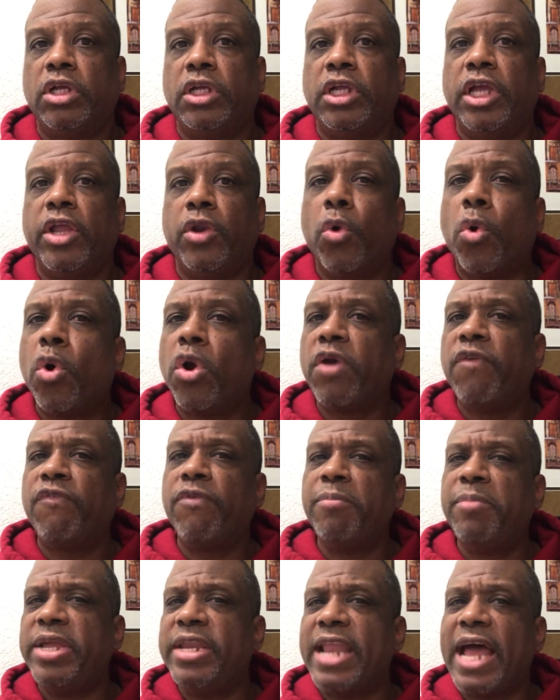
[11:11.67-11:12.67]
in order
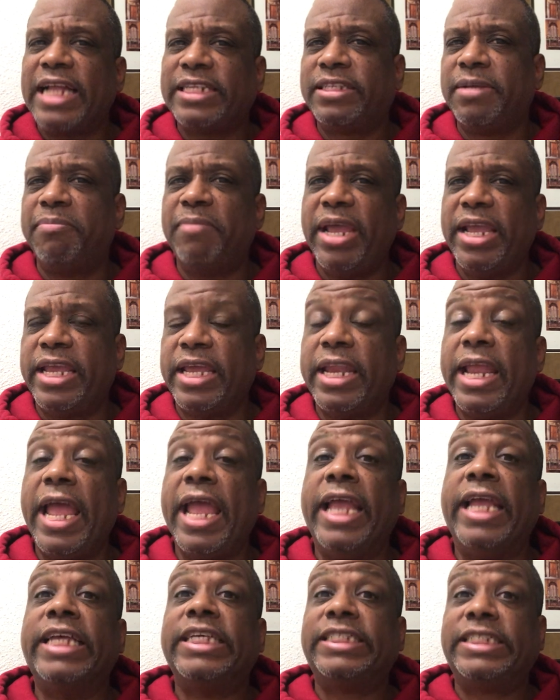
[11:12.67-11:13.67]
for me not to make it
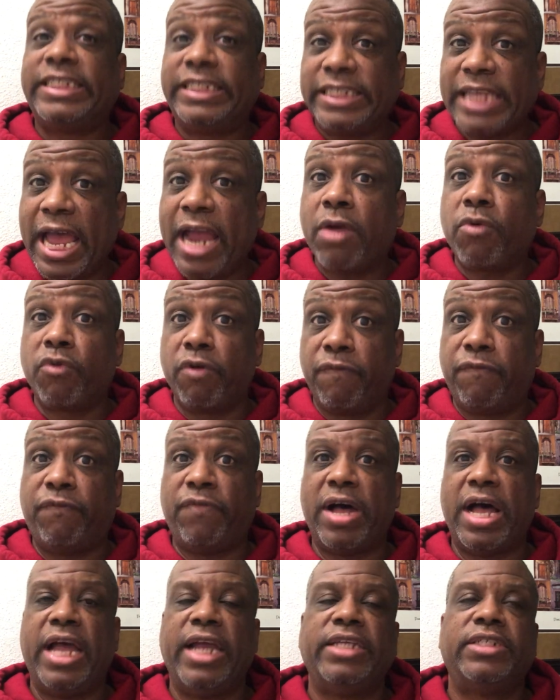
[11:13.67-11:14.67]
a
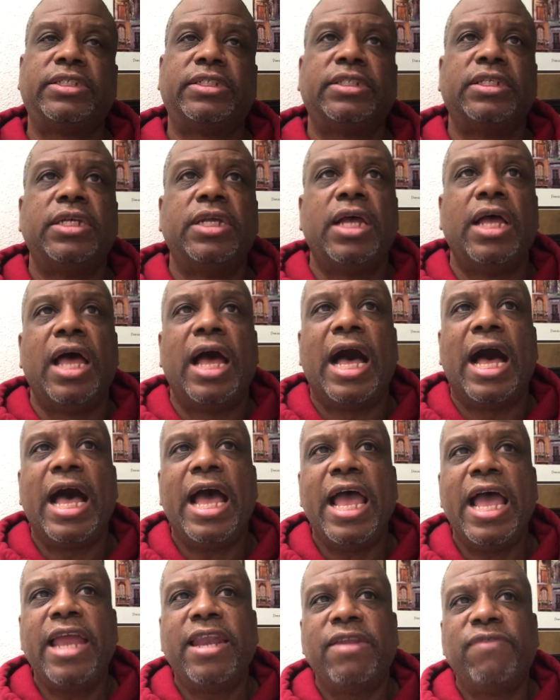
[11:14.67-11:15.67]
sacrifice, I
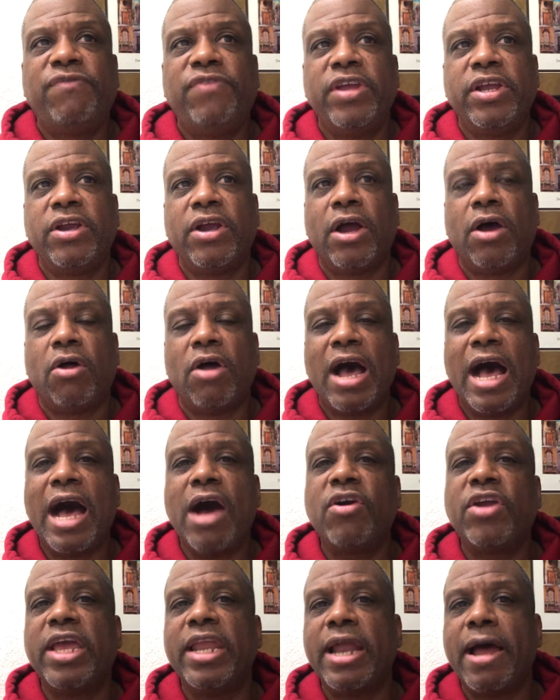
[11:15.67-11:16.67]
had to figure out
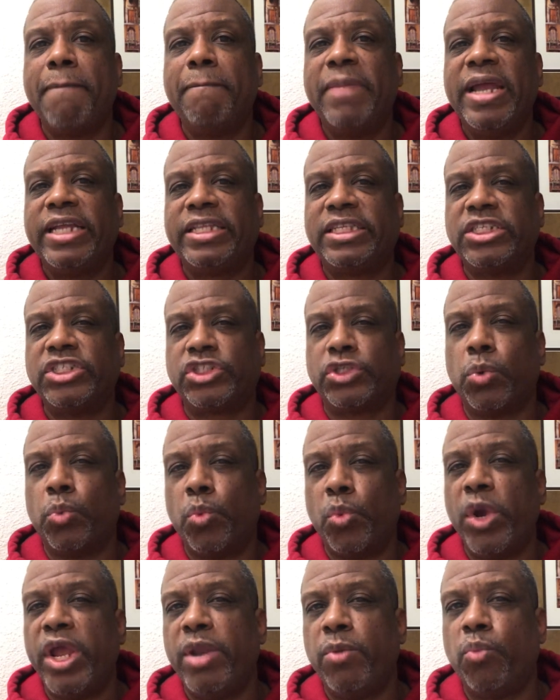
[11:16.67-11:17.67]
how can I make this a
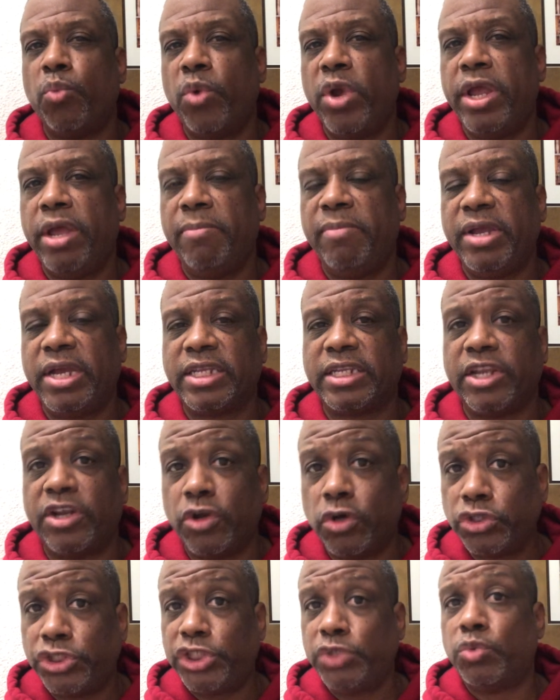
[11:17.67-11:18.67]
win-win because I
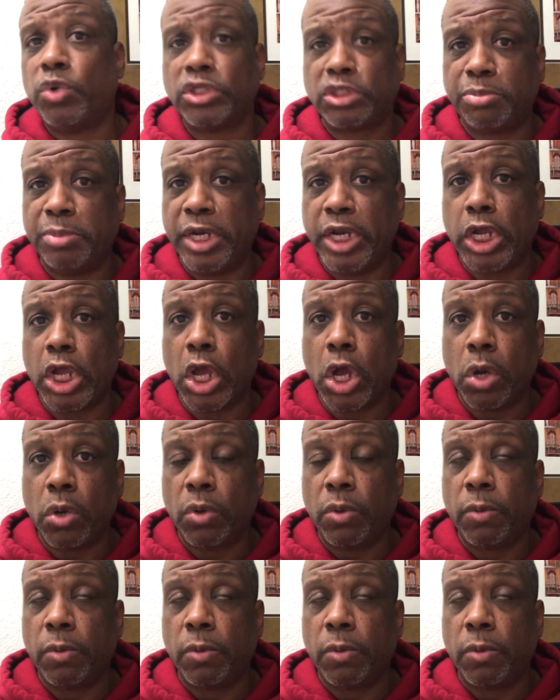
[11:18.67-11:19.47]
know she wants me to go.